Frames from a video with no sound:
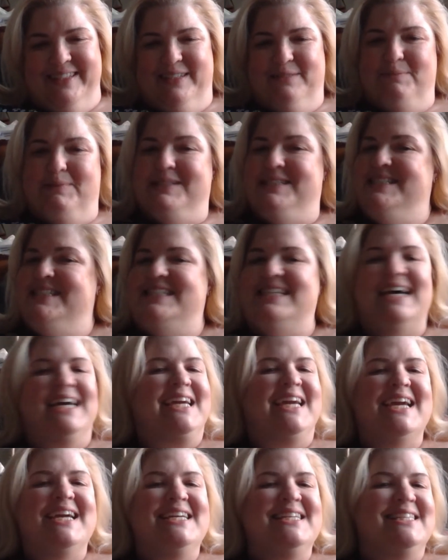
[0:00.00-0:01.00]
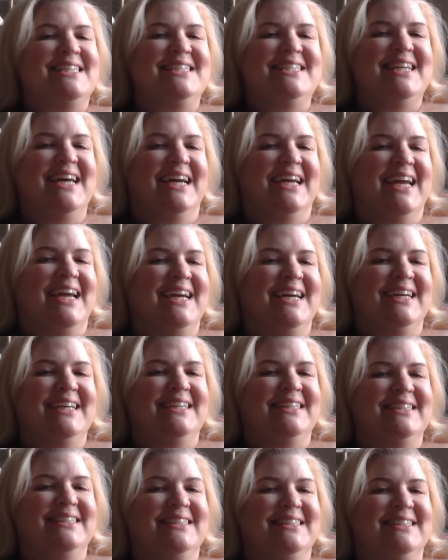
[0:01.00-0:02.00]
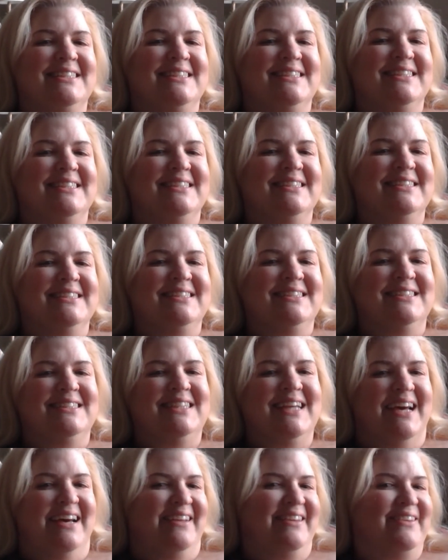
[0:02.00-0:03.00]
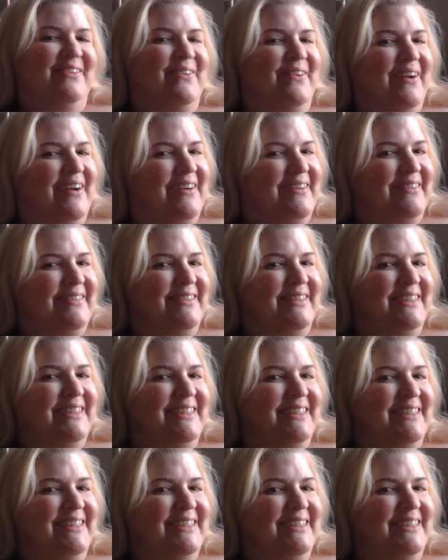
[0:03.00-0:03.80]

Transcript: but decades and decades down the road,